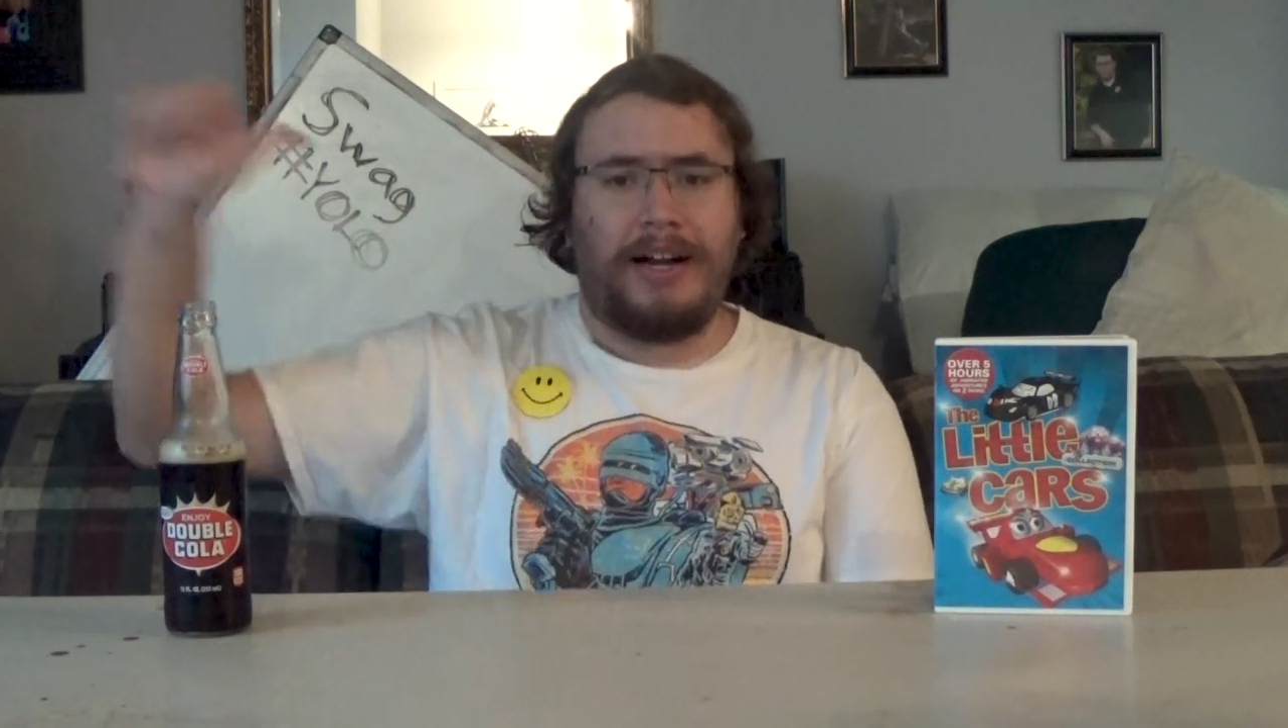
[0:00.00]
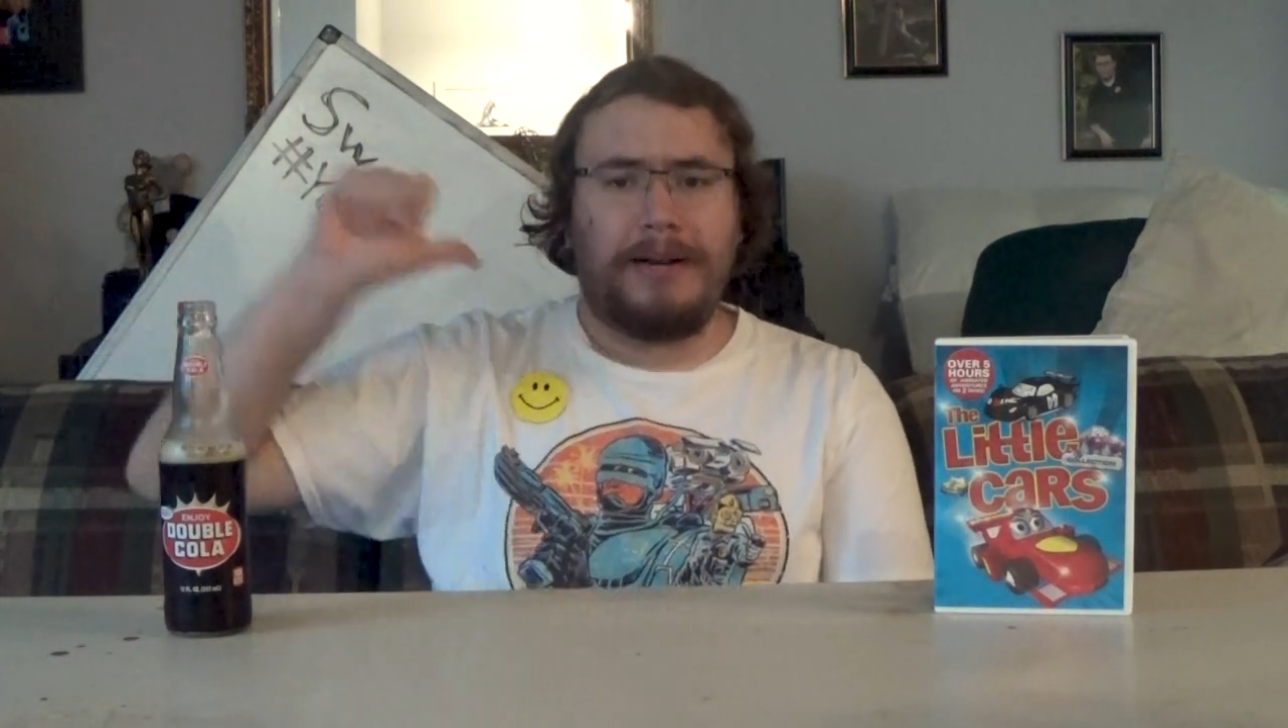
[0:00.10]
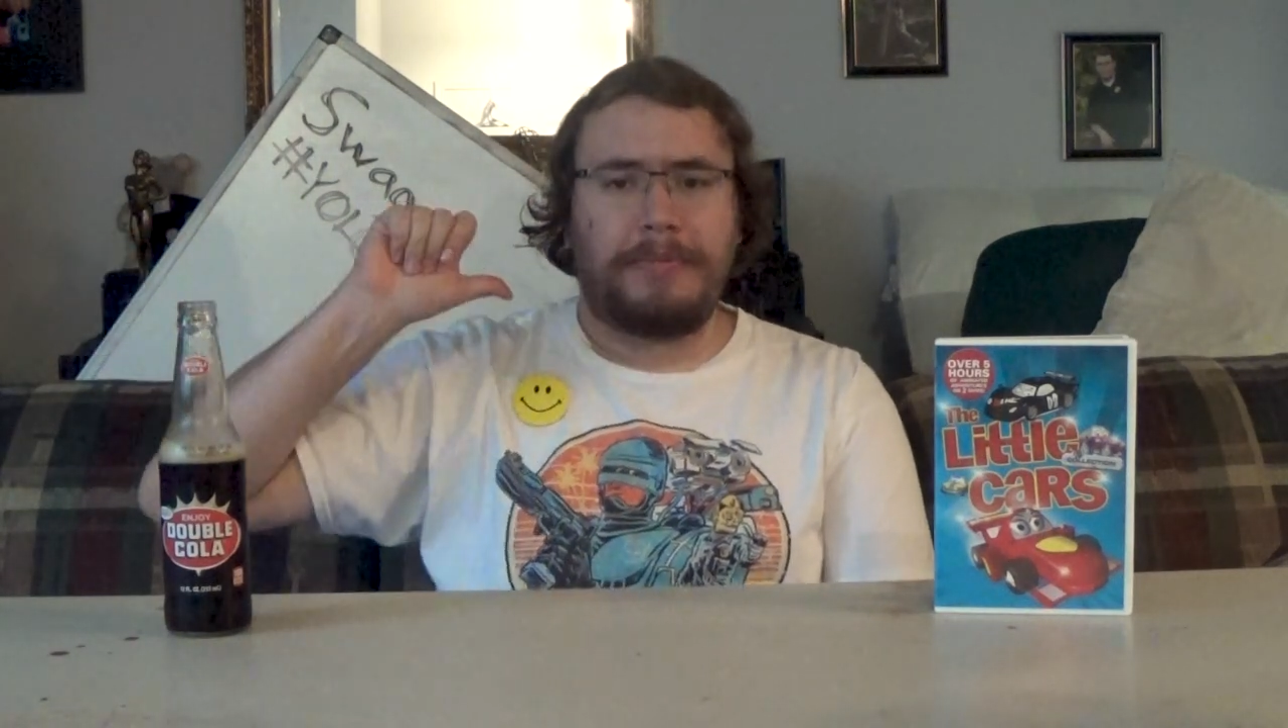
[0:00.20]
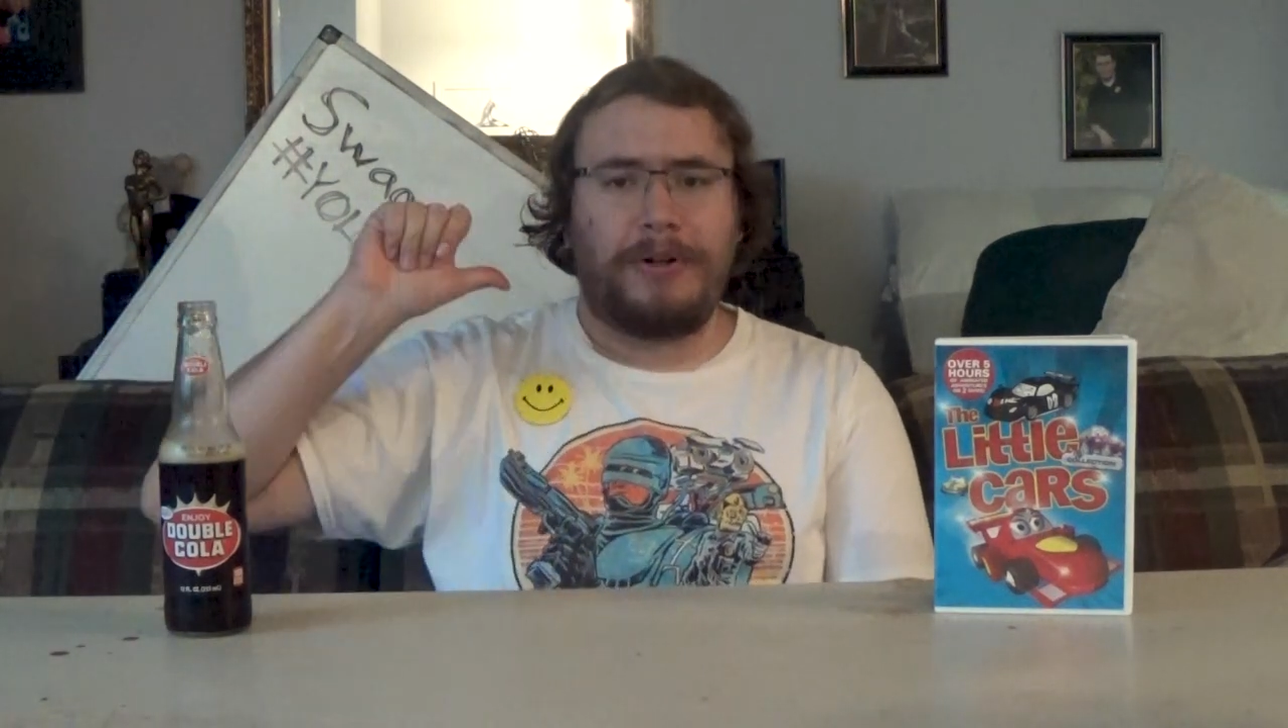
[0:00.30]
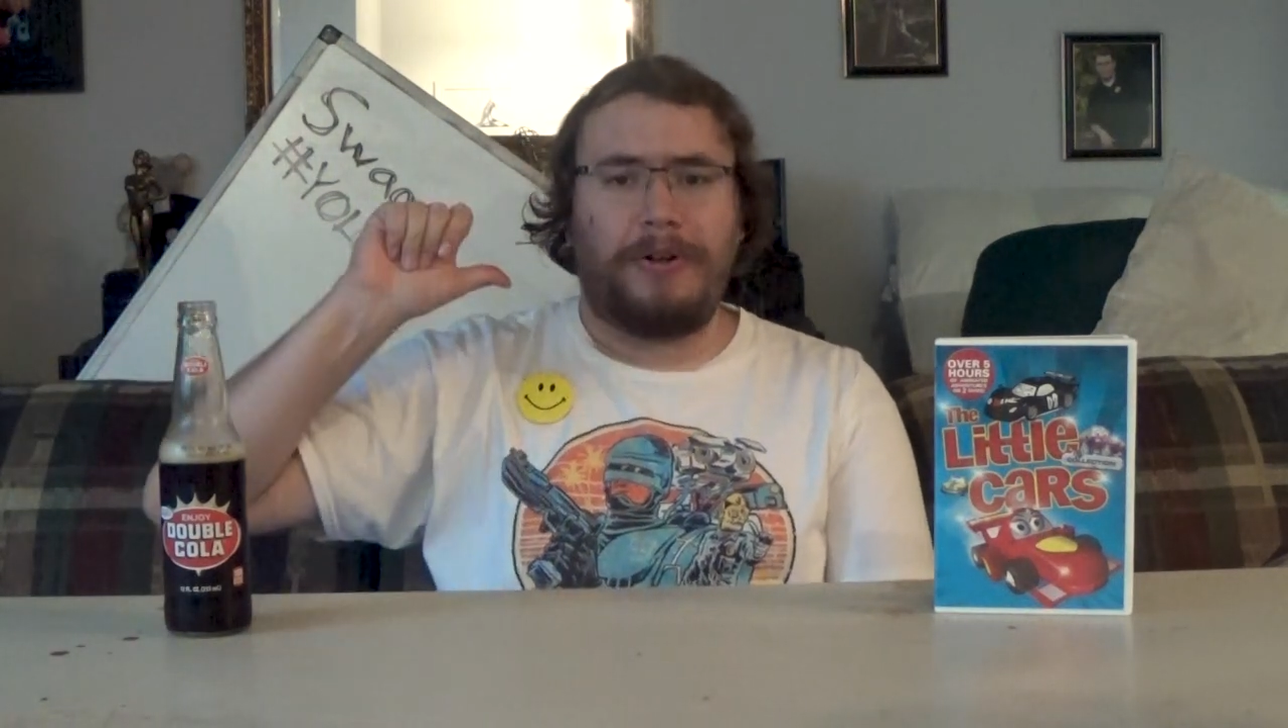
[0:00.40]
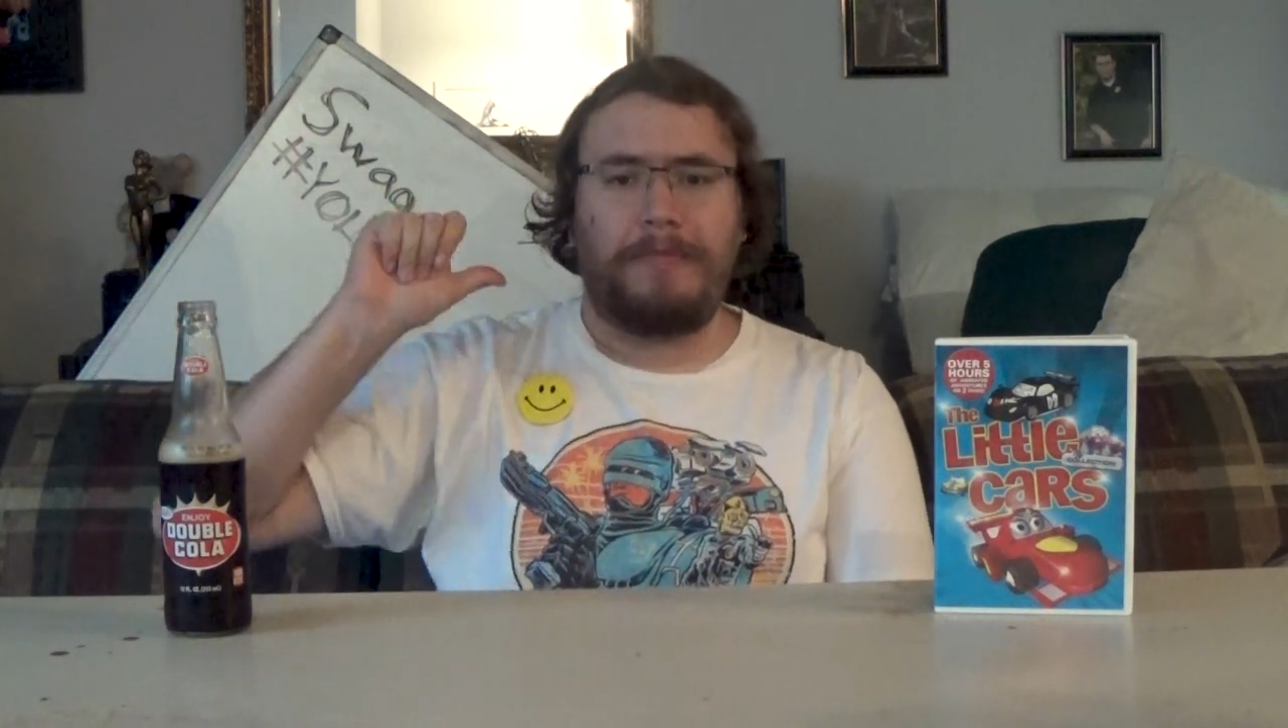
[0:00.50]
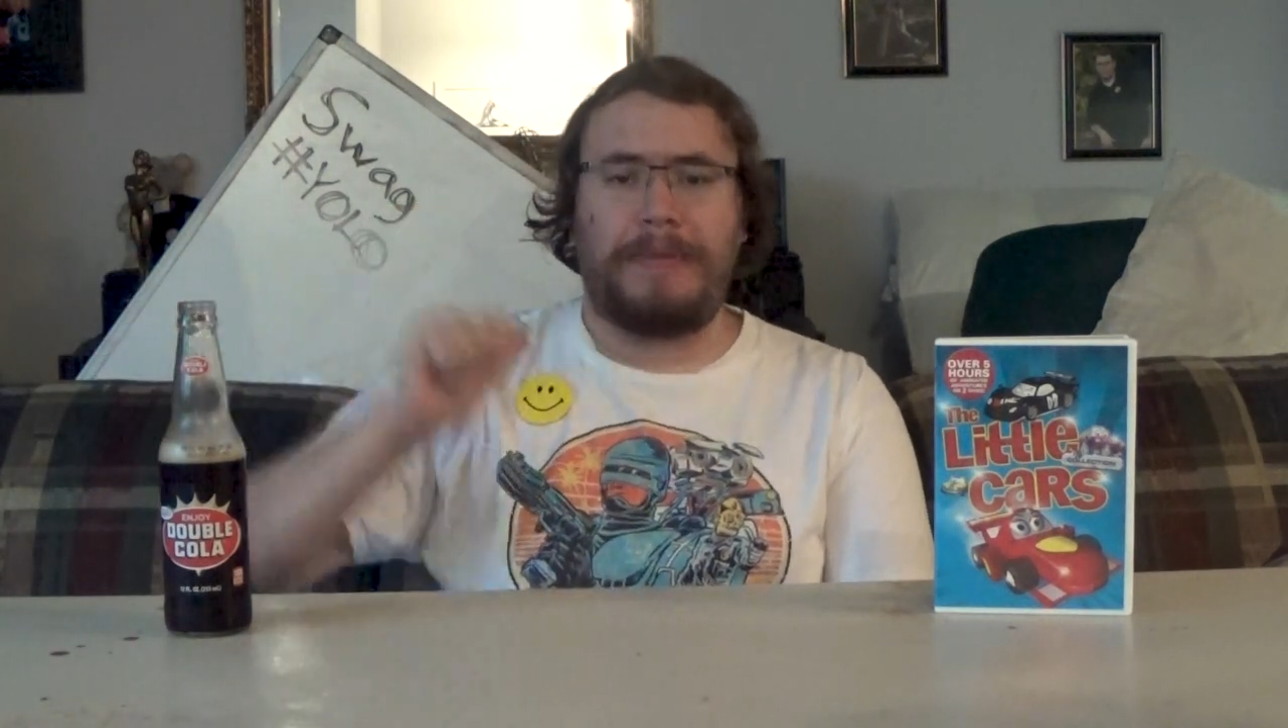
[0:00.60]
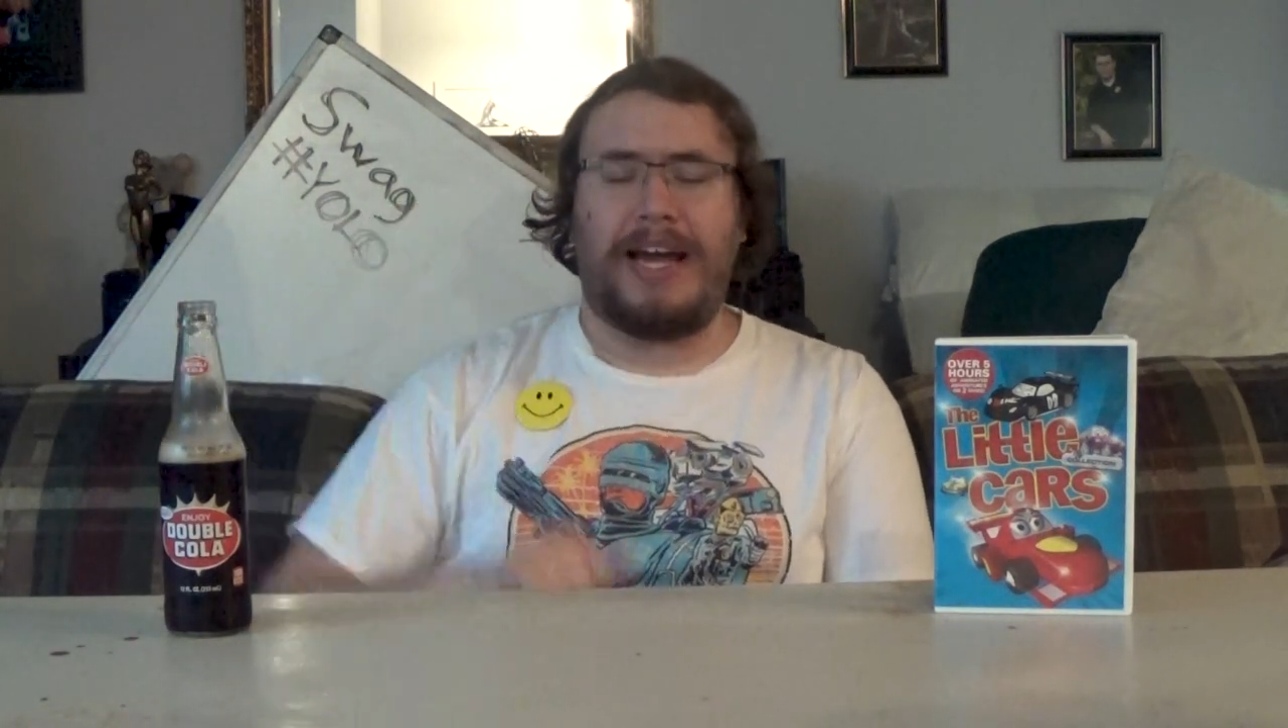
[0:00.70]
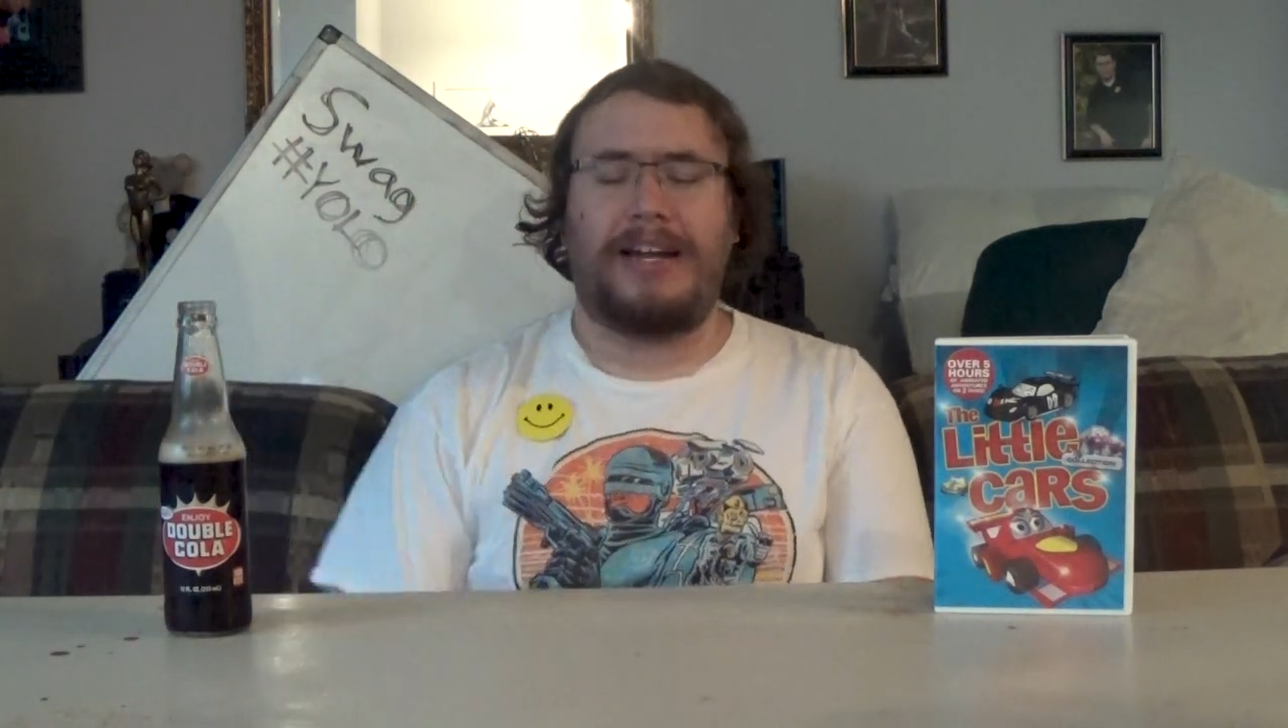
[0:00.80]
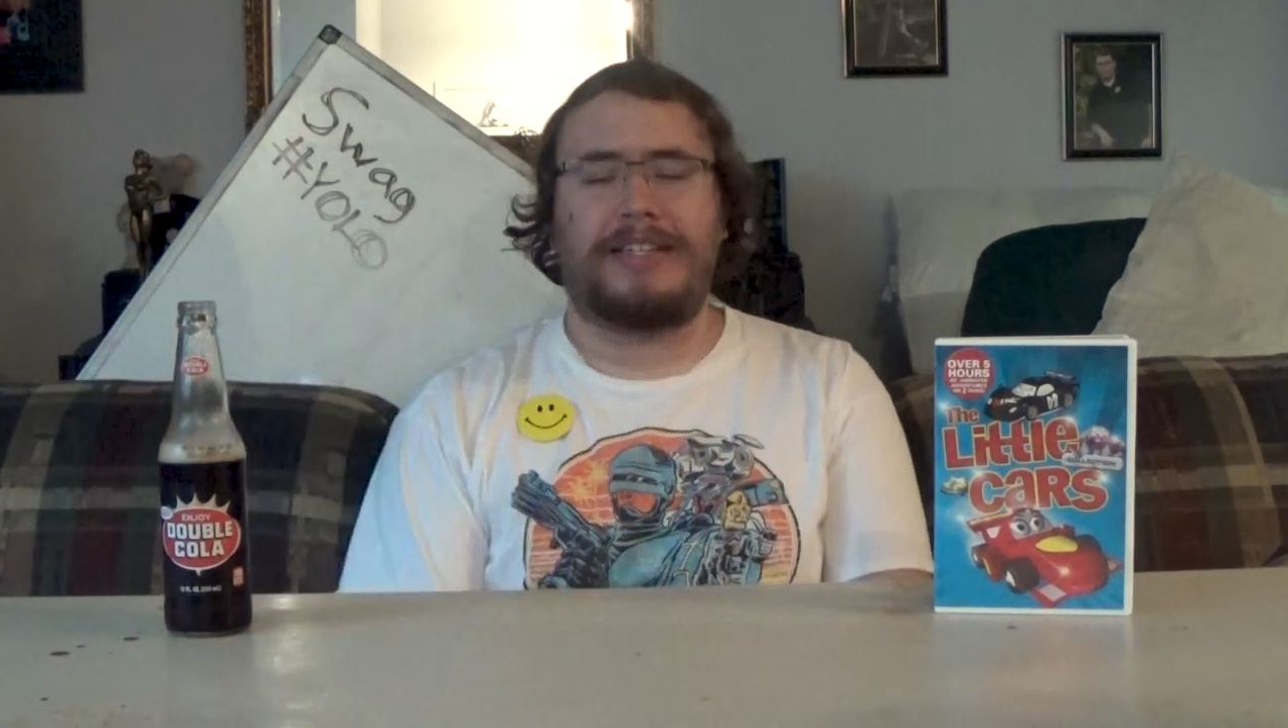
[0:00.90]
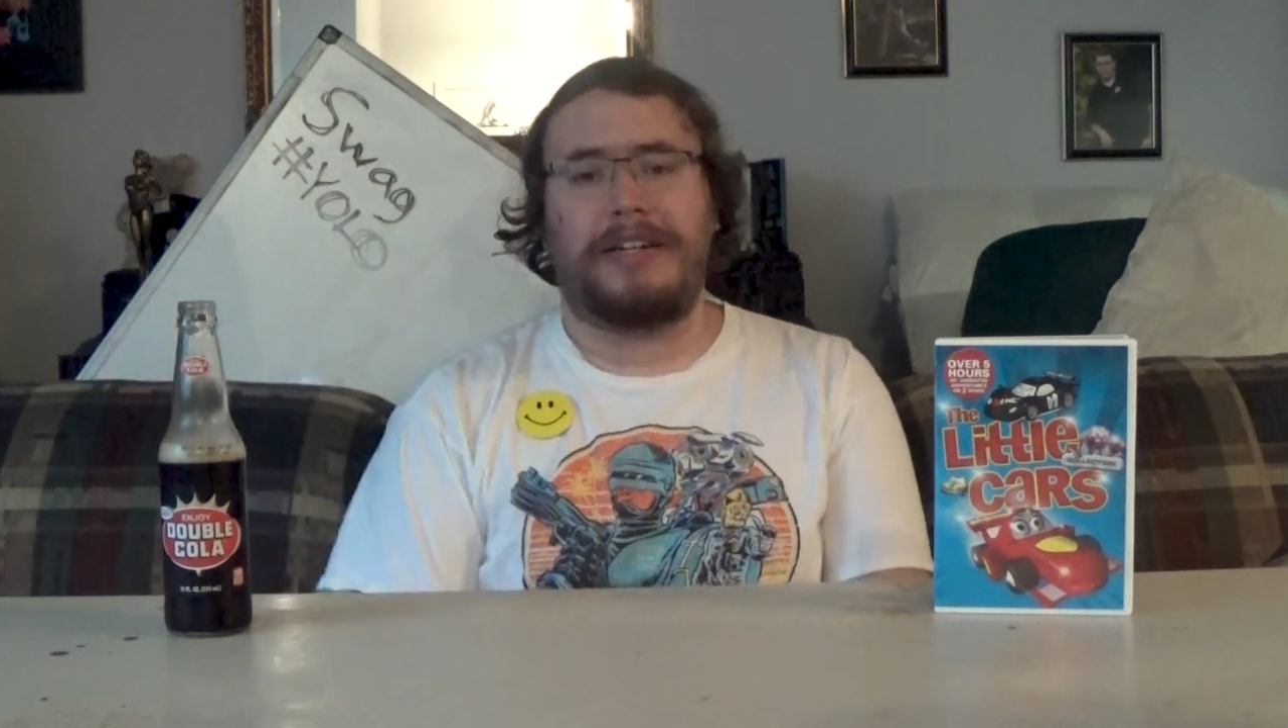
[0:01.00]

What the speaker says: I'm Cold Matt,